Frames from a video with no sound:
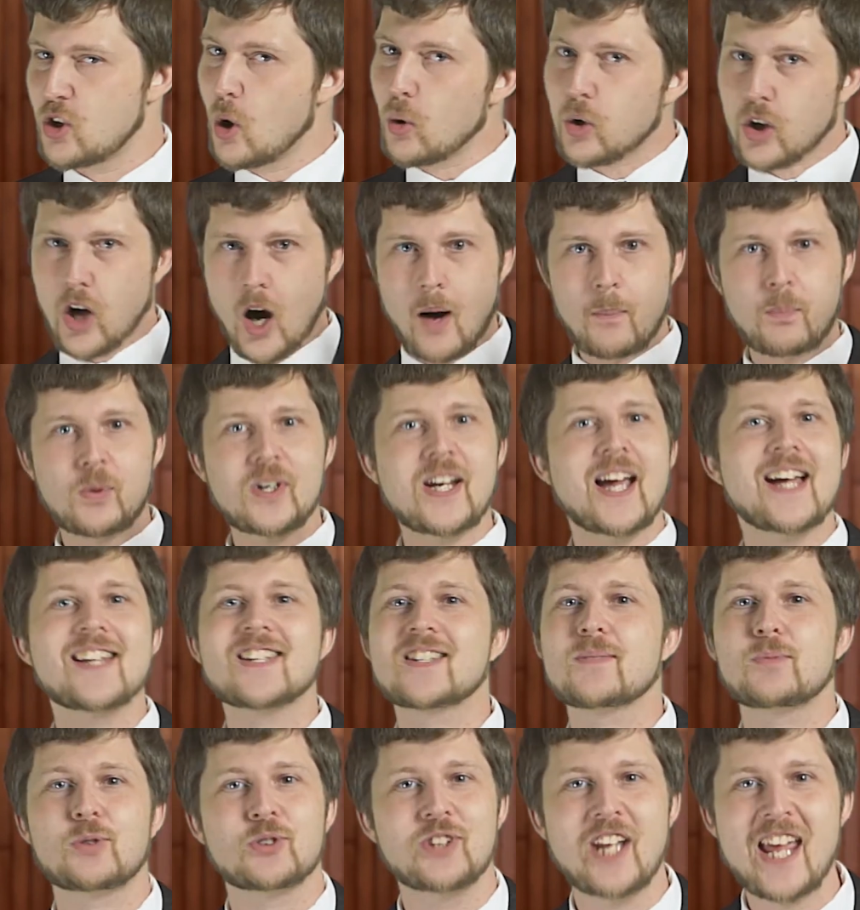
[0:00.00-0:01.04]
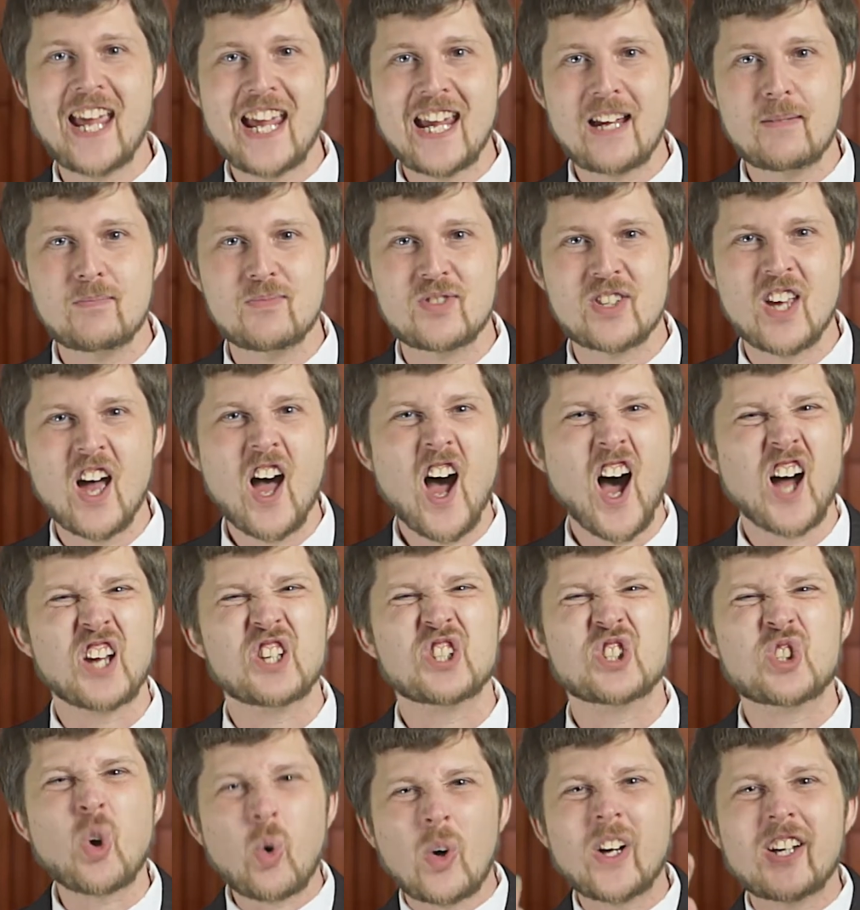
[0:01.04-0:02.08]
no comprehensible names, a
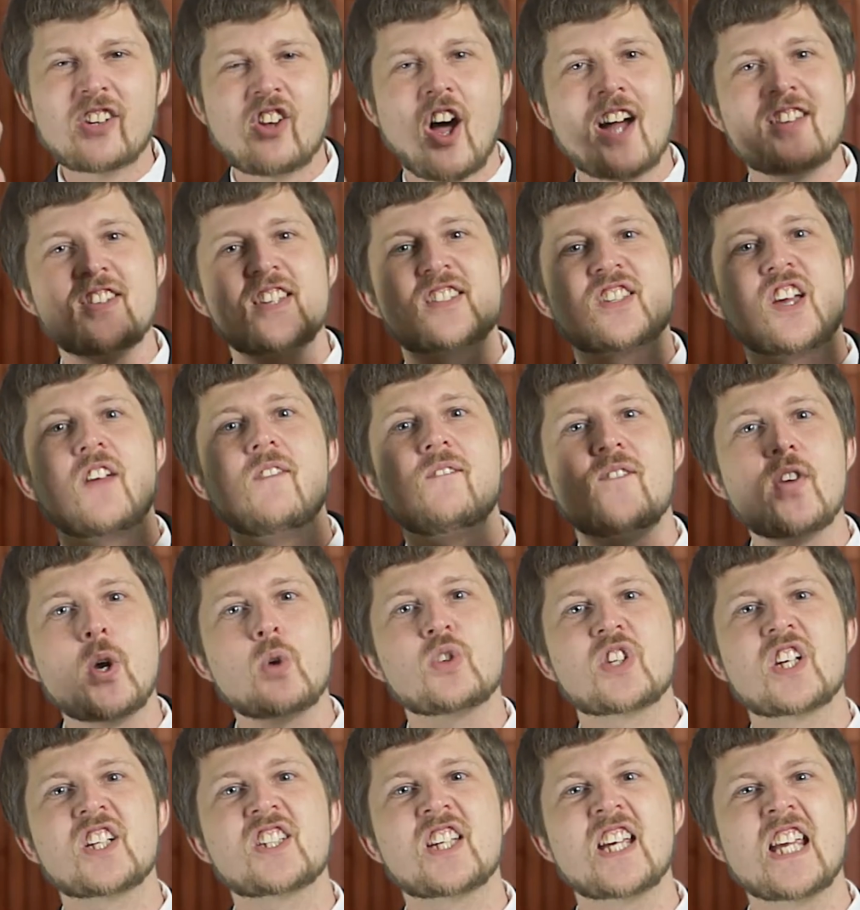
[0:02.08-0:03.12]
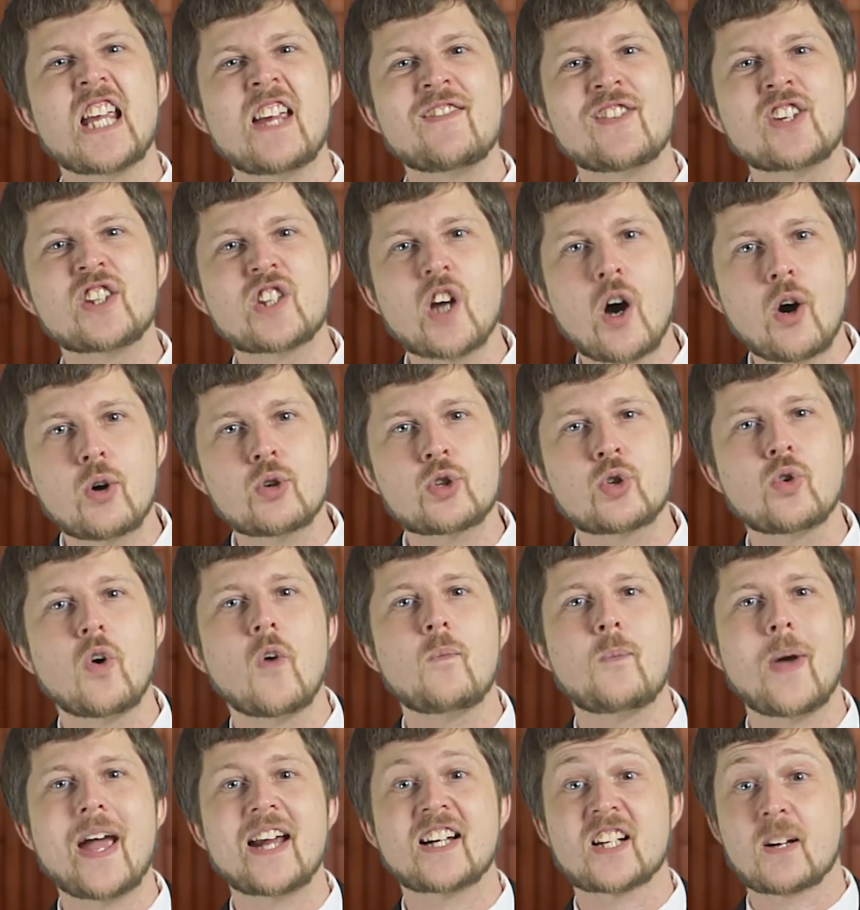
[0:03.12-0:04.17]
storyline that's confusing to even those who
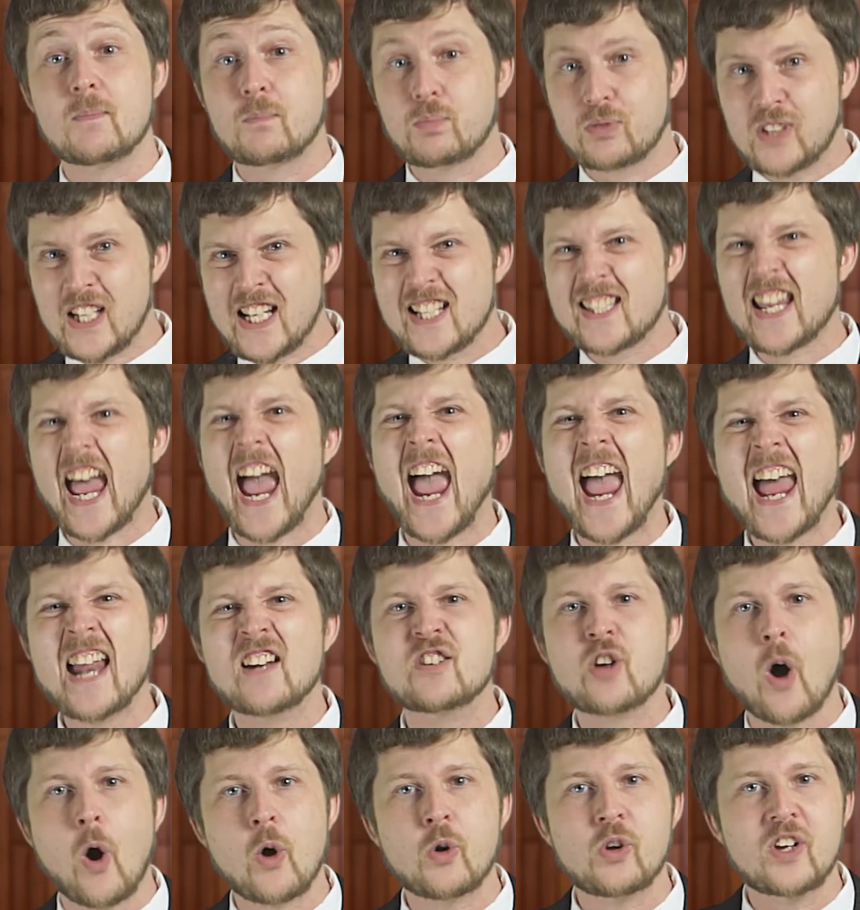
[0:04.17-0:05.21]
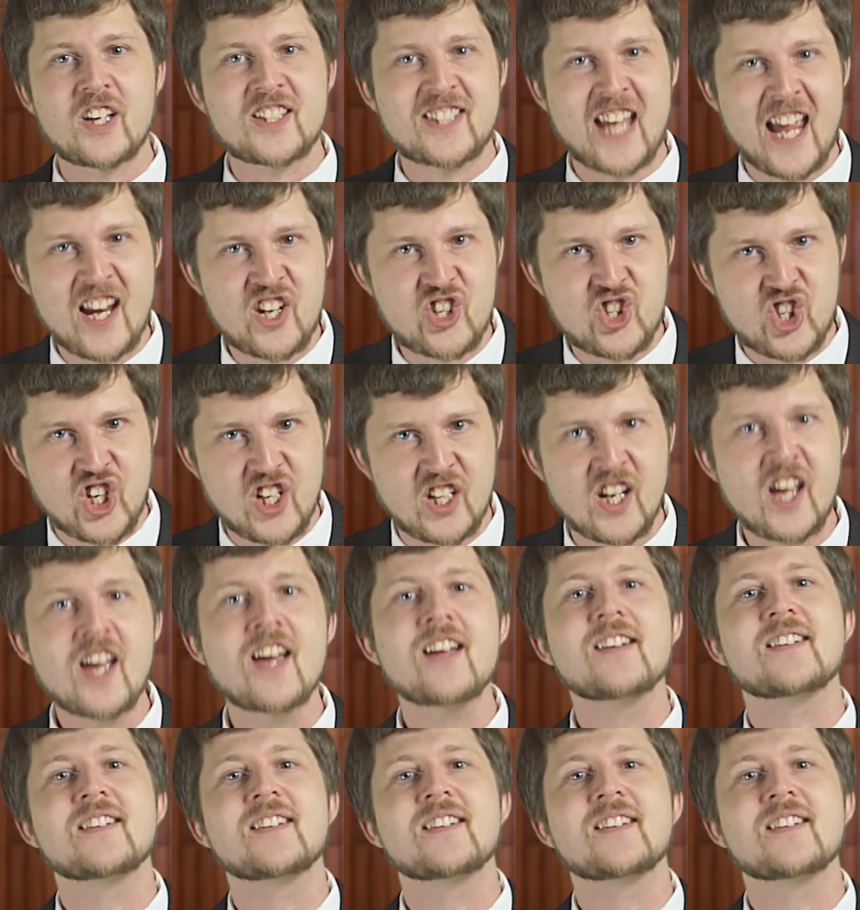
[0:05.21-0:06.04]
have paid complete and total attention